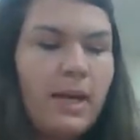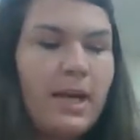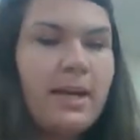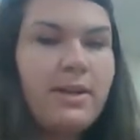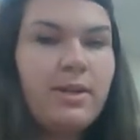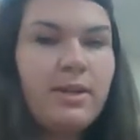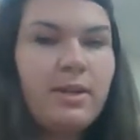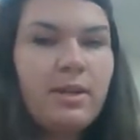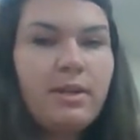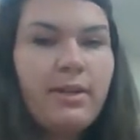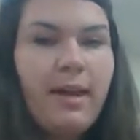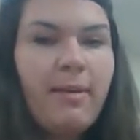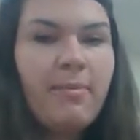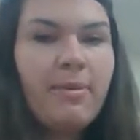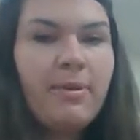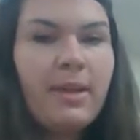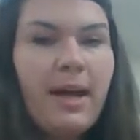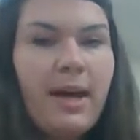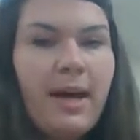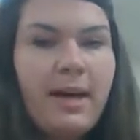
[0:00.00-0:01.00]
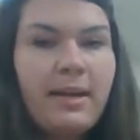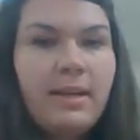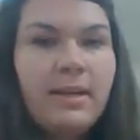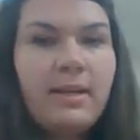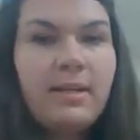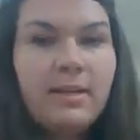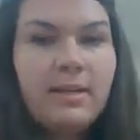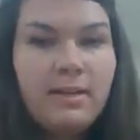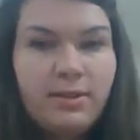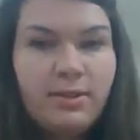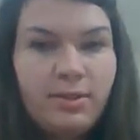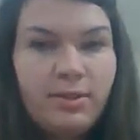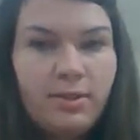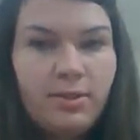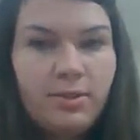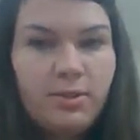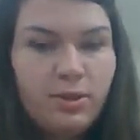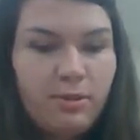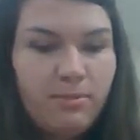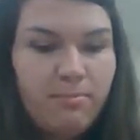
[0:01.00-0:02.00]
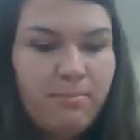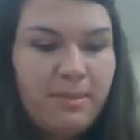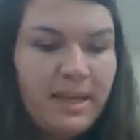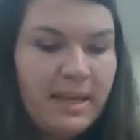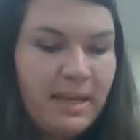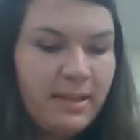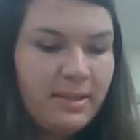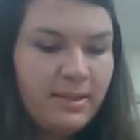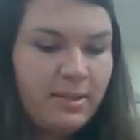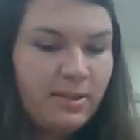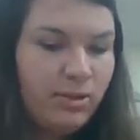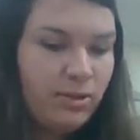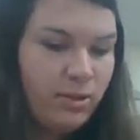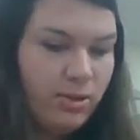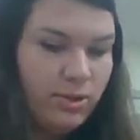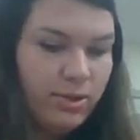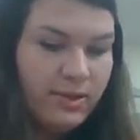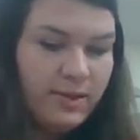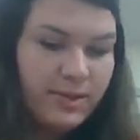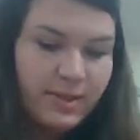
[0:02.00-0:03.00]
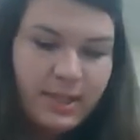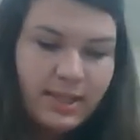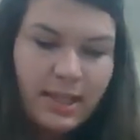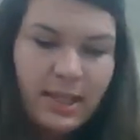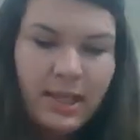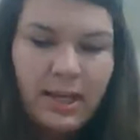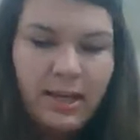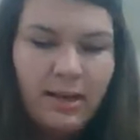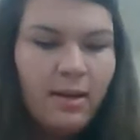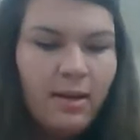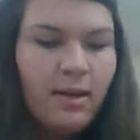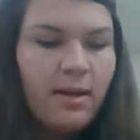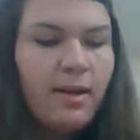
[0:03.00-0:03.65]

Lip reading: and you're going to label that solution B, solution C,